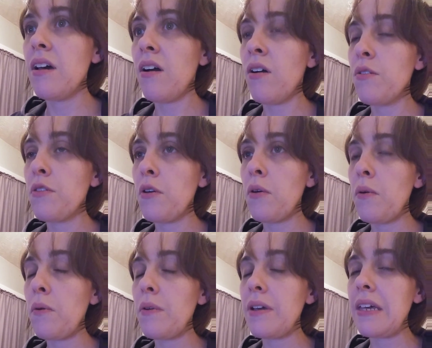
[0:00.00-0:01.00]

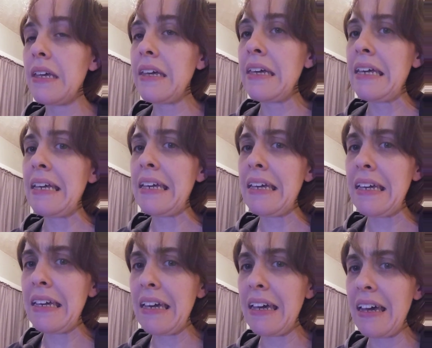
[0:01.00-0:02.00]
Although
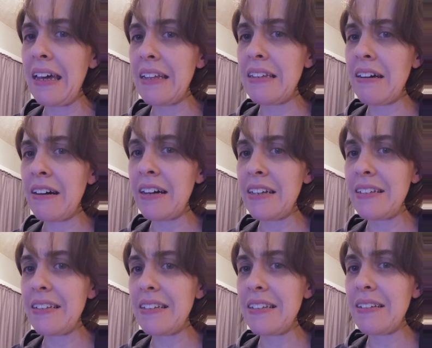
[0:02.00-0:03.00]
he had not
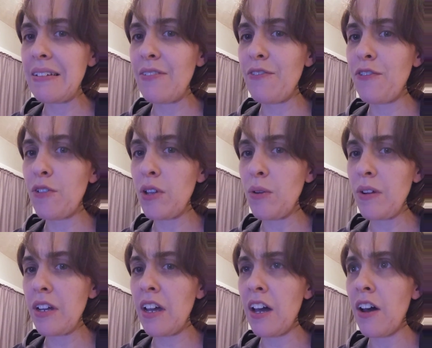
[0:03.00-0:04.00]
fully
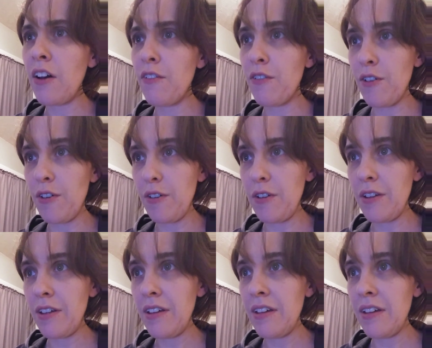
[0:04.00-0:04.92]
recovered